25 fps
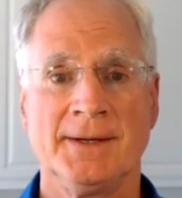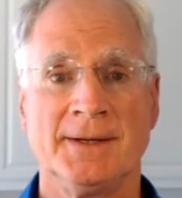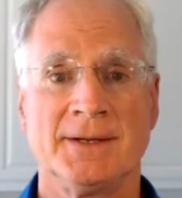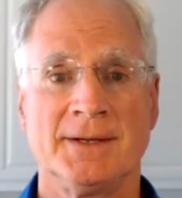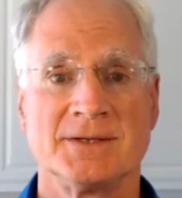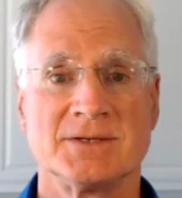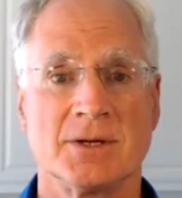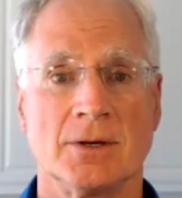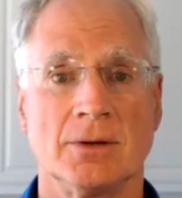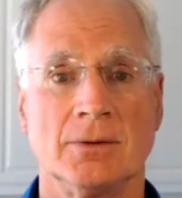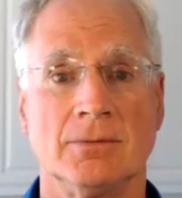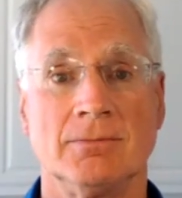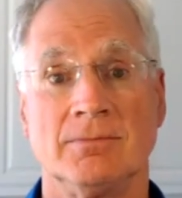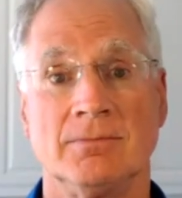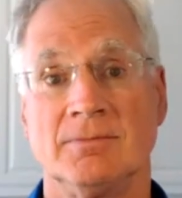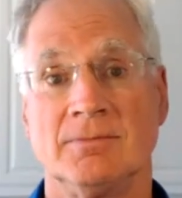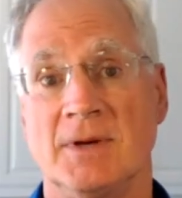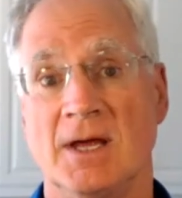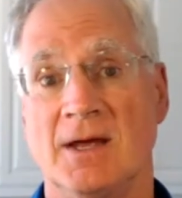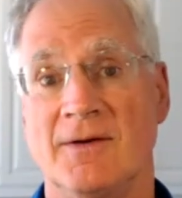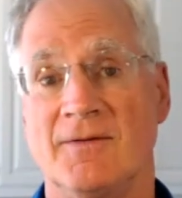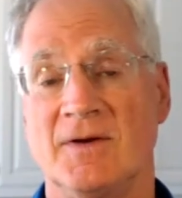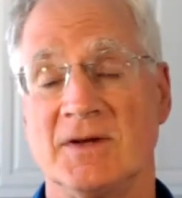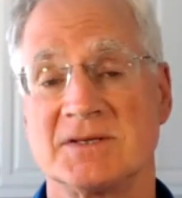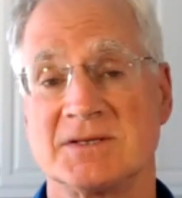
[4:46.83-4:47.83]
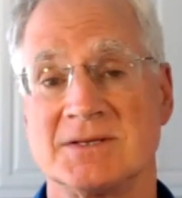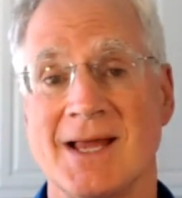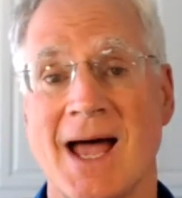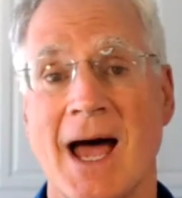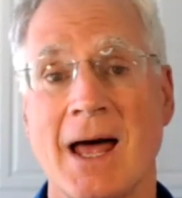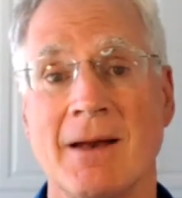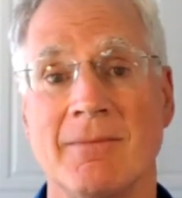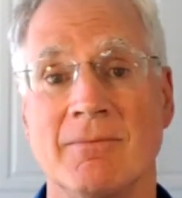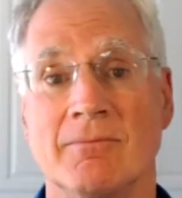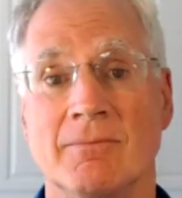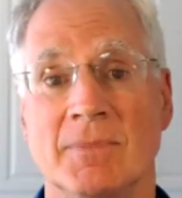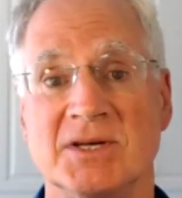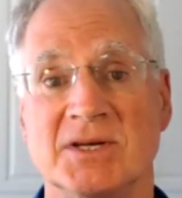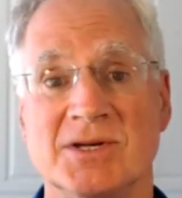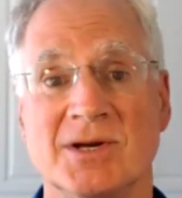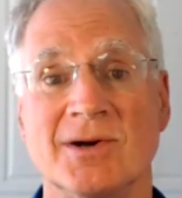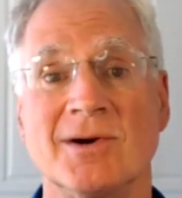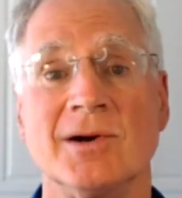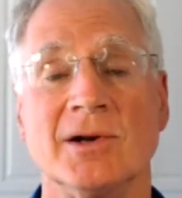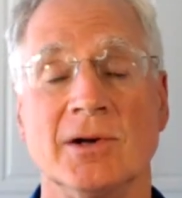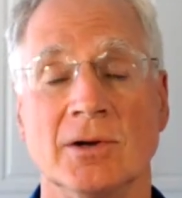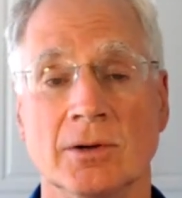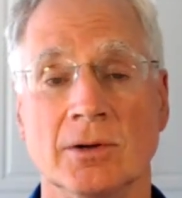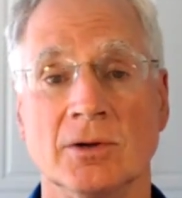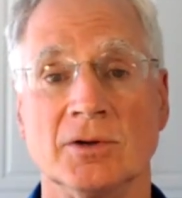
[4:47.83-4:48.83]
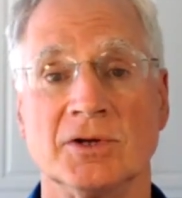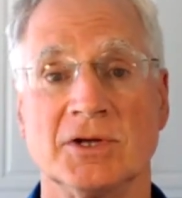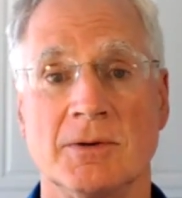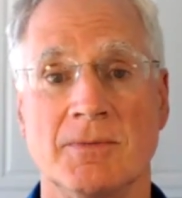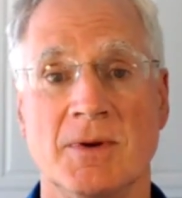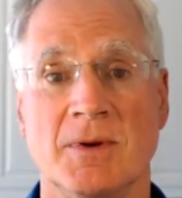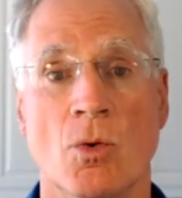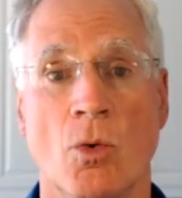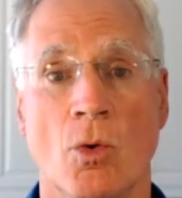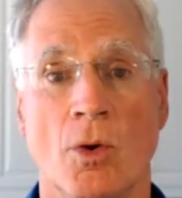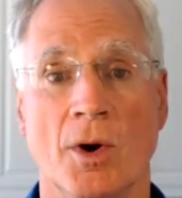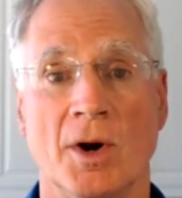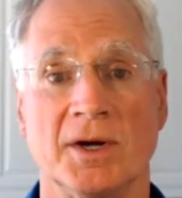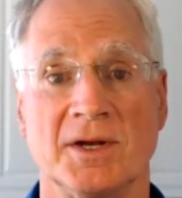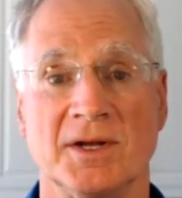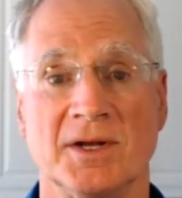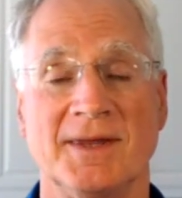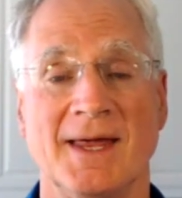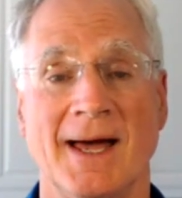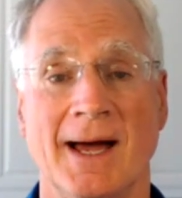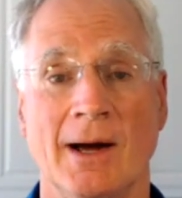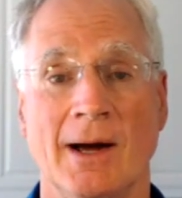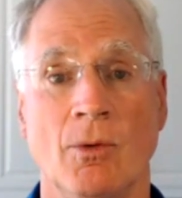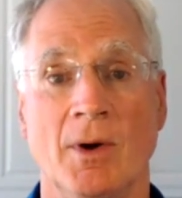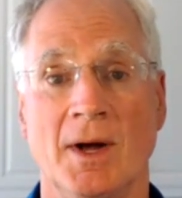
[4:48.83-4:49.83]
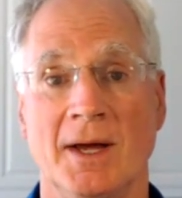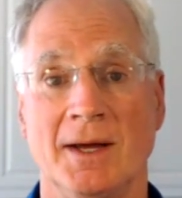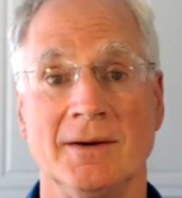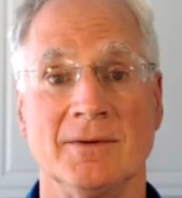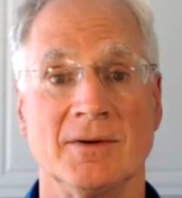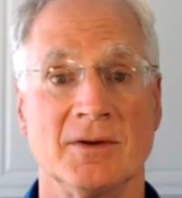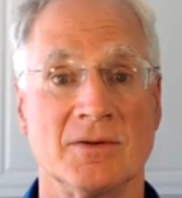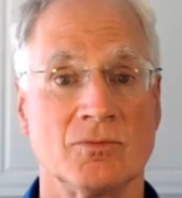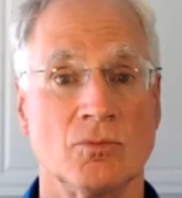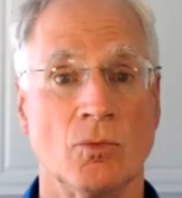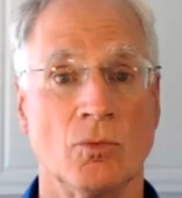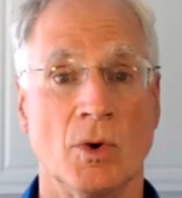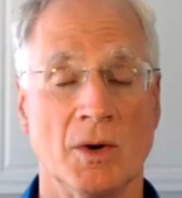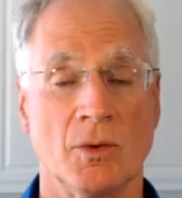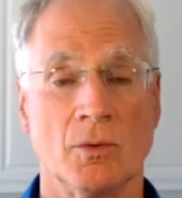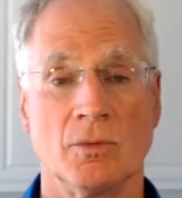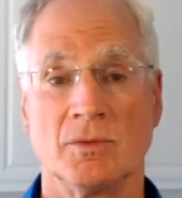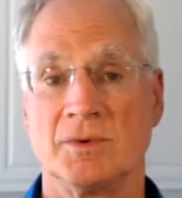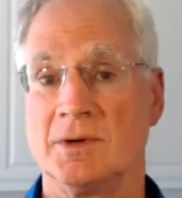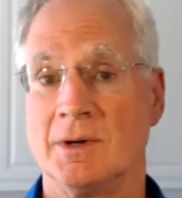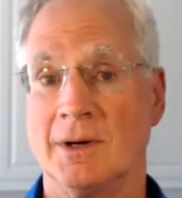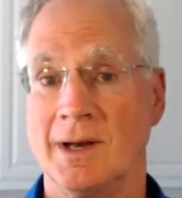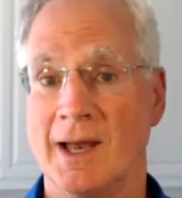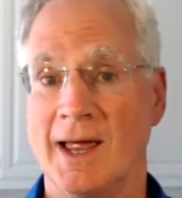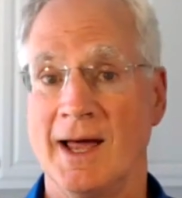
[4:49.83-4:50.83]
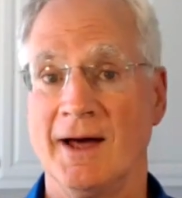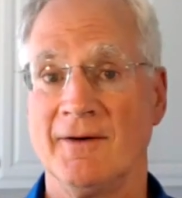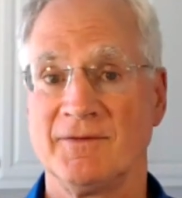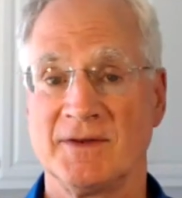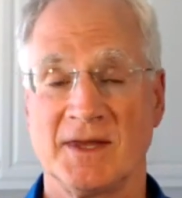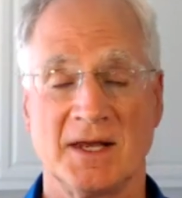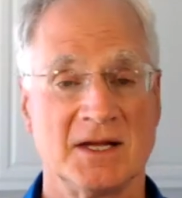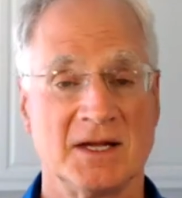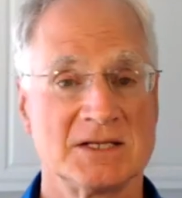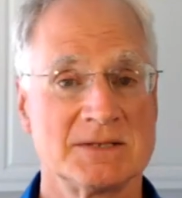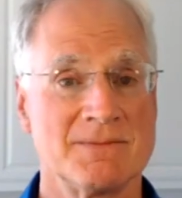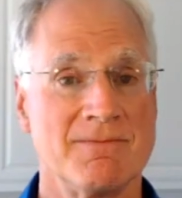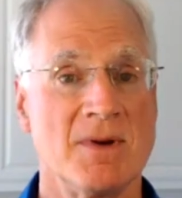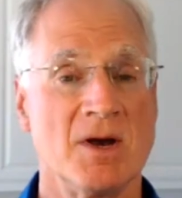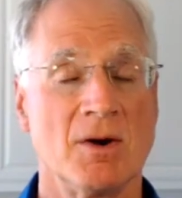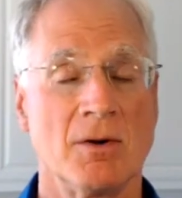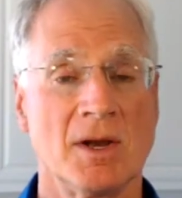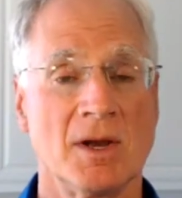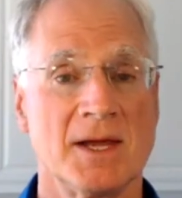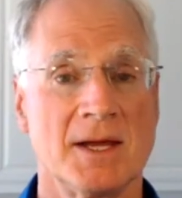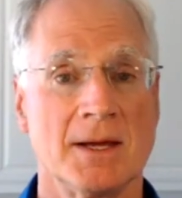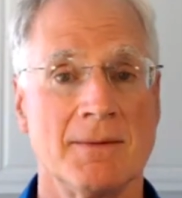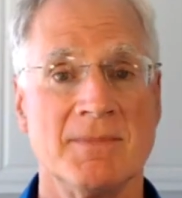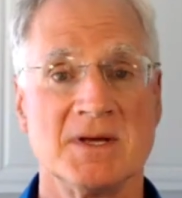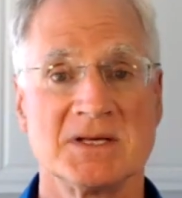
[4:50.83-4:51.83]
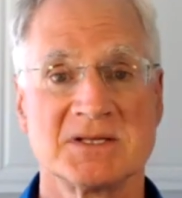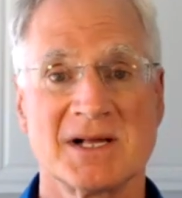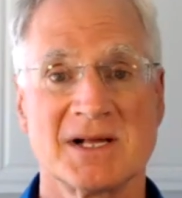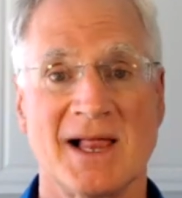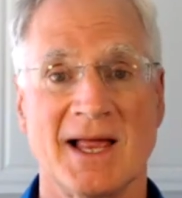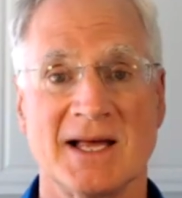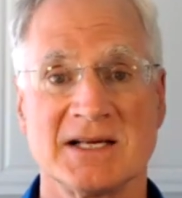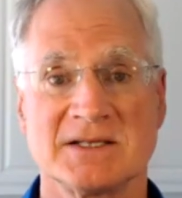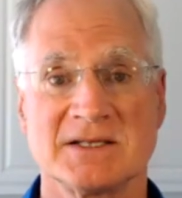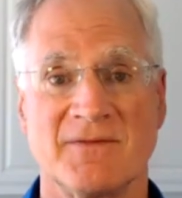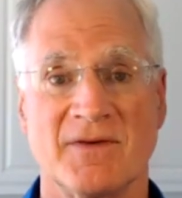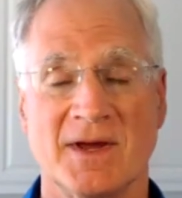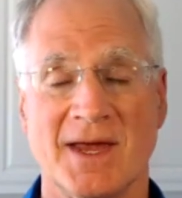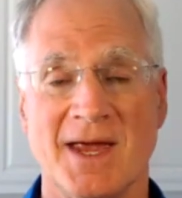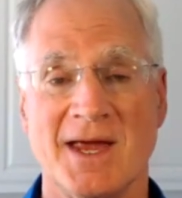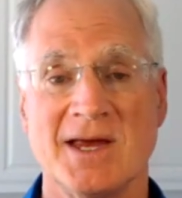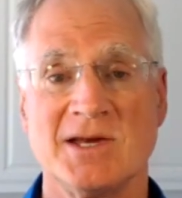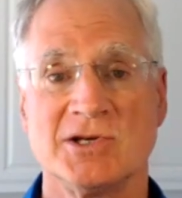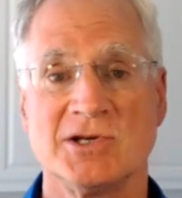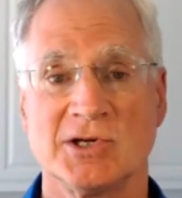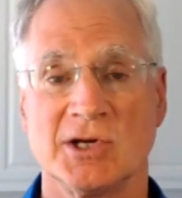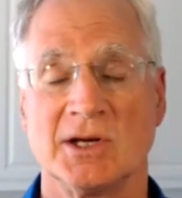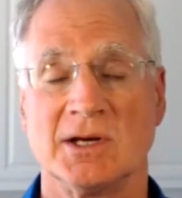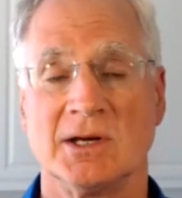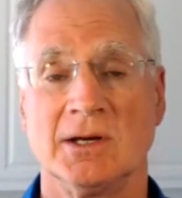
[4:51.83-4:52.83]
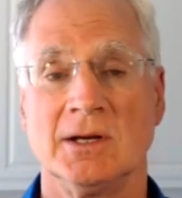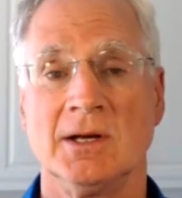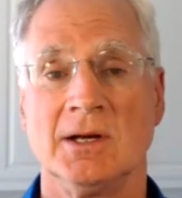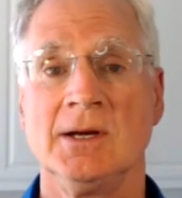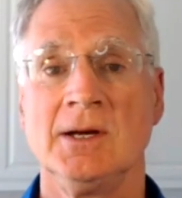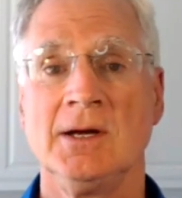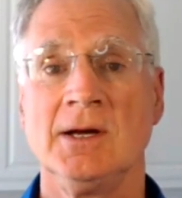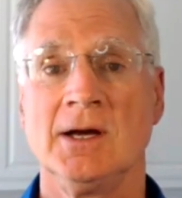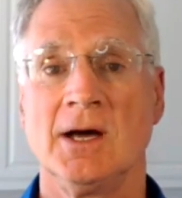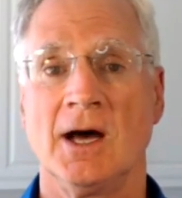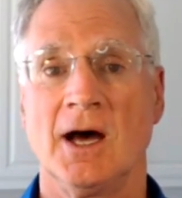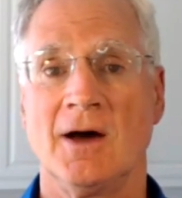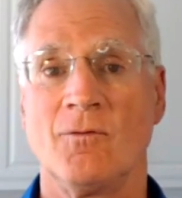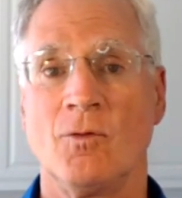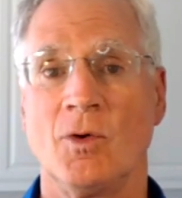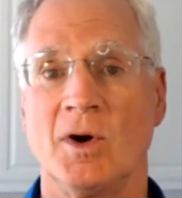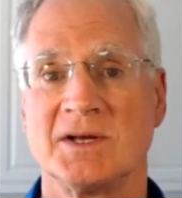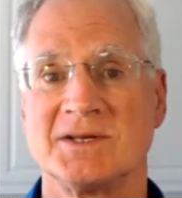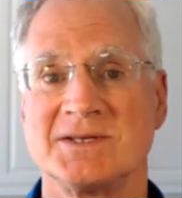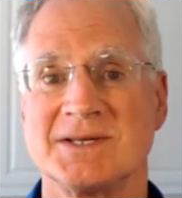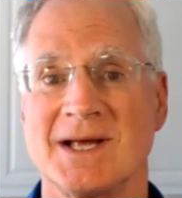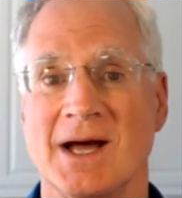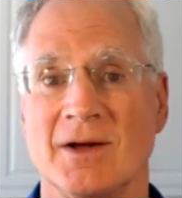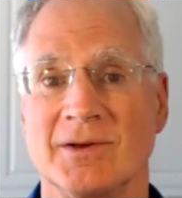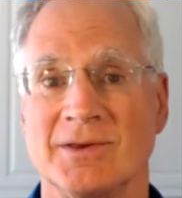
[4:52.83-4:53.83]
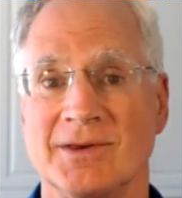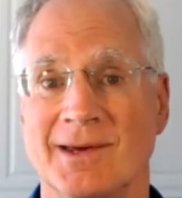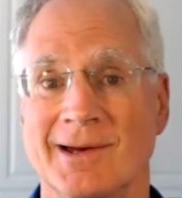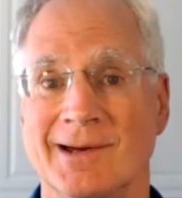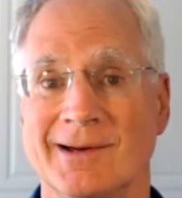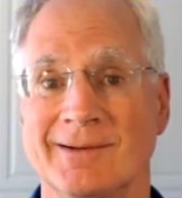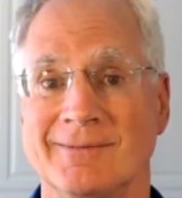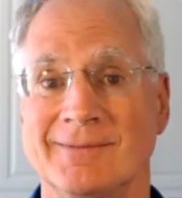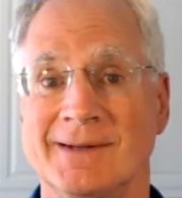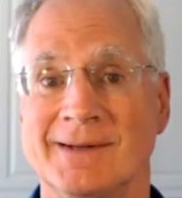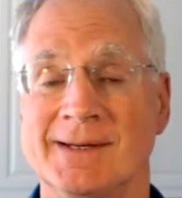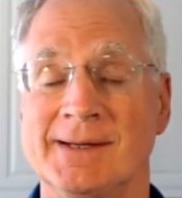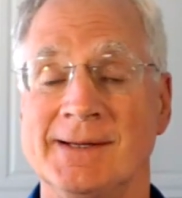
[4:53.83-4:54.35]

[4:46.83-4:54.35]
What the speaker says: So if it's not material to be warranted that way with what left, and it's merely a misclassification of what's out there,